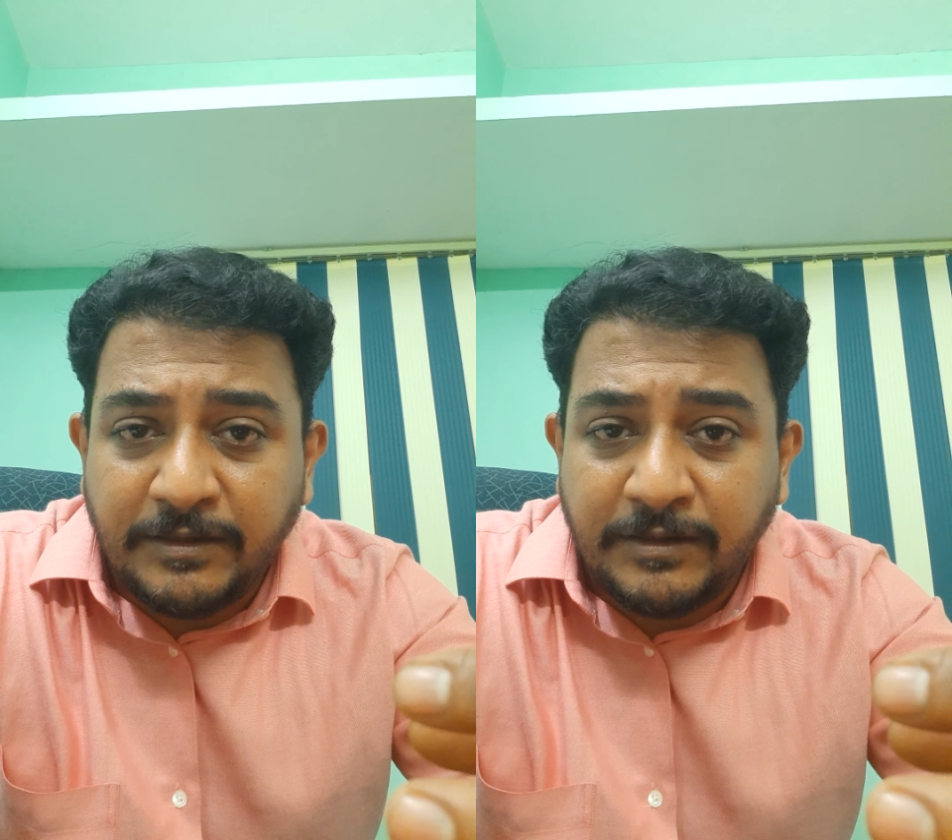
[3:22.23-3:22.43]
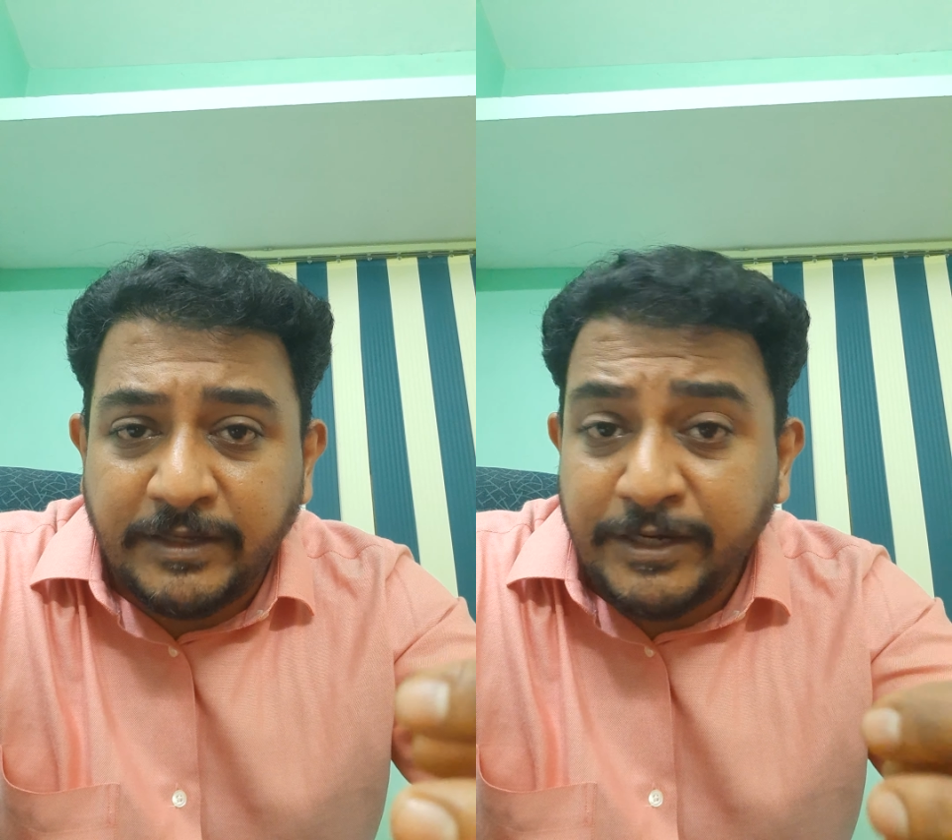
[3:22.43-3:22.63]

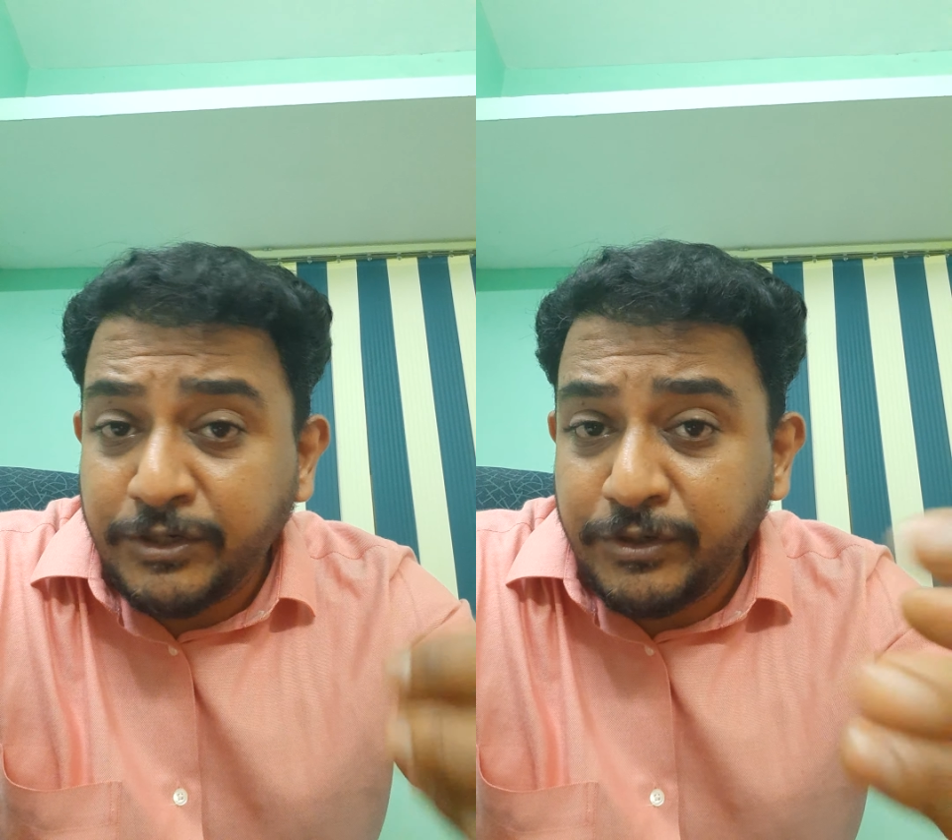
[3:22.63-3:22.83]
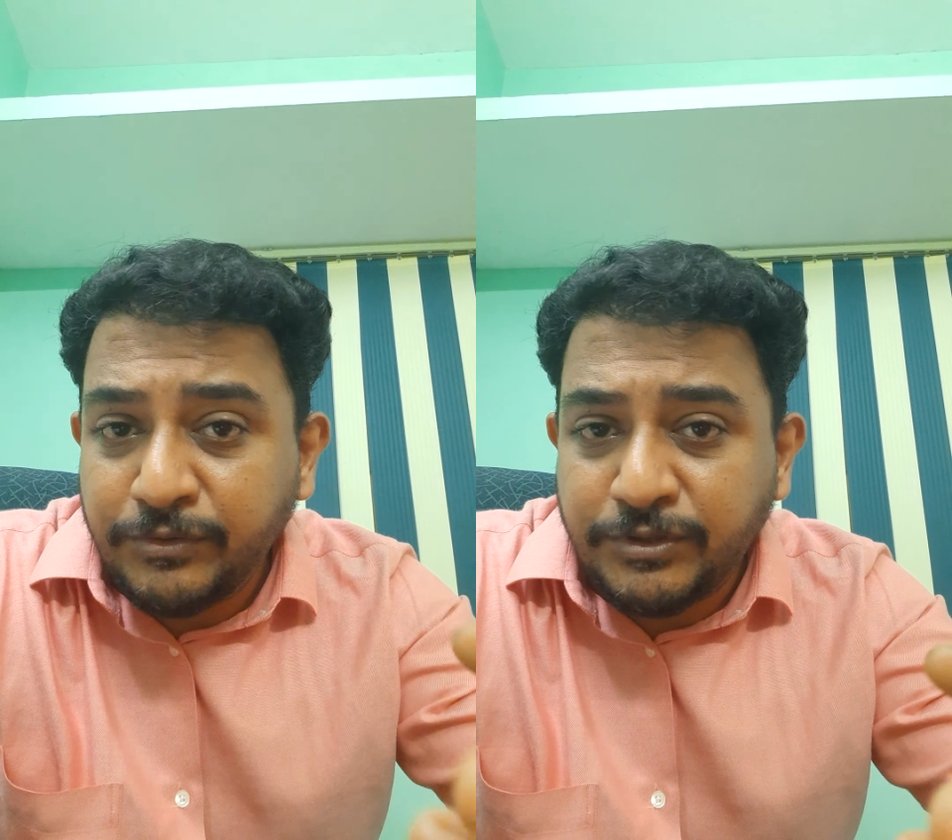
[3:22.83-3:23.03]
uh
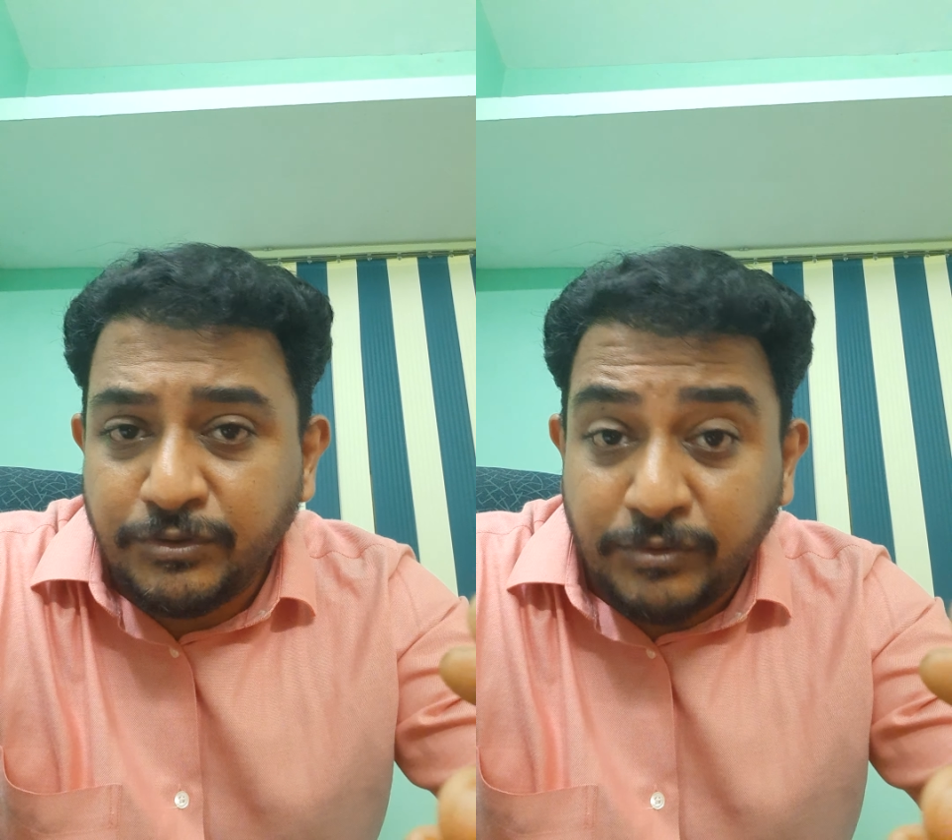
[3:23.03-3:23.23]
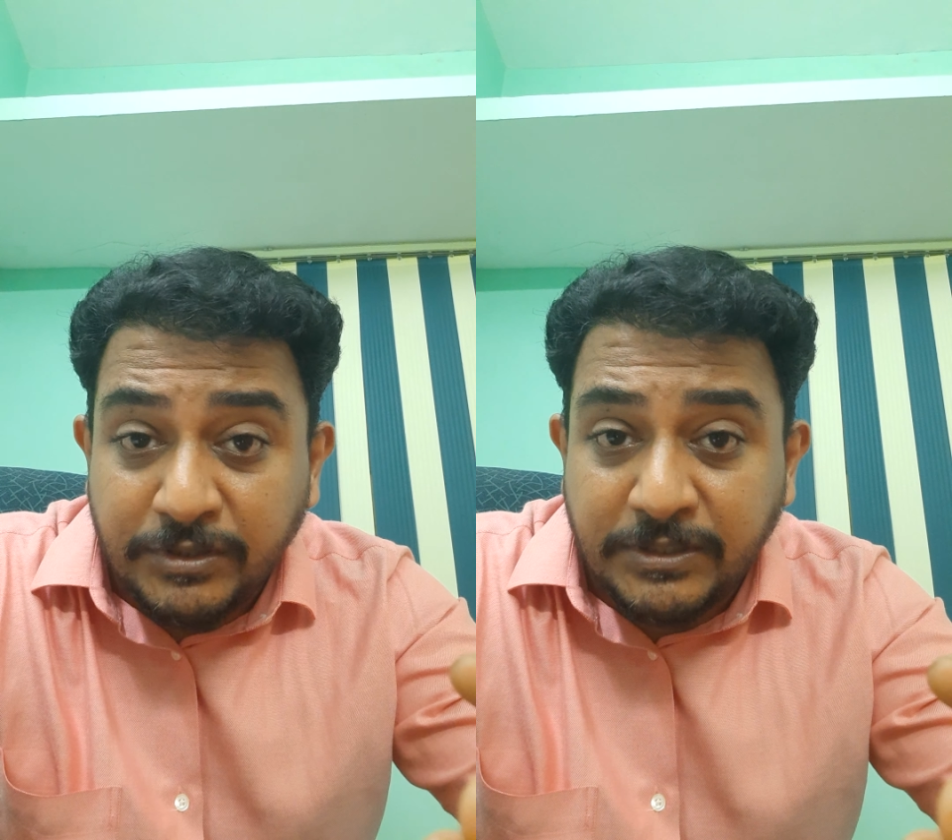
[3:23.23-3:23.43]
introduced
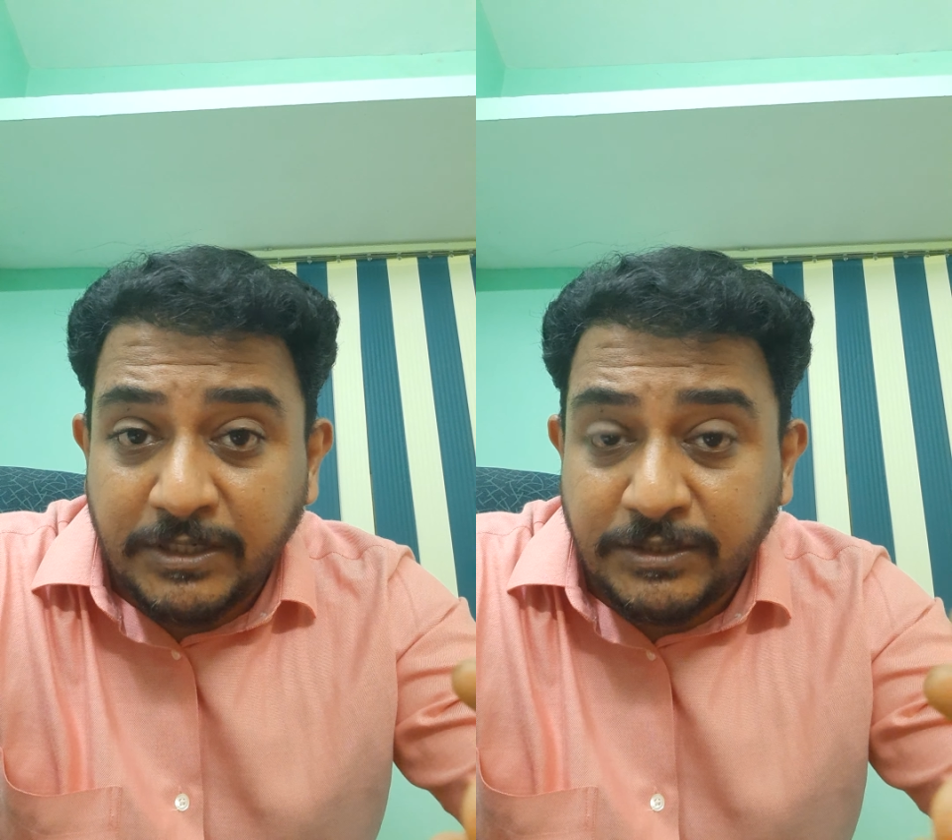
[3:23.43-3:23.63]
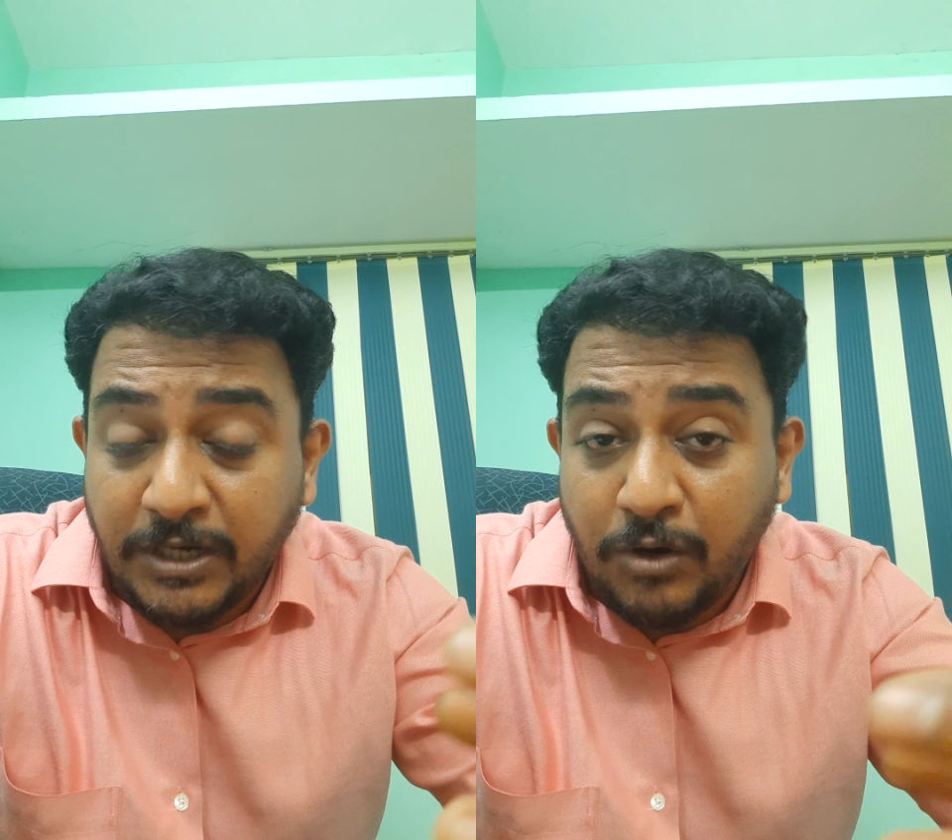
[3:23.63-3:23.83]
to research,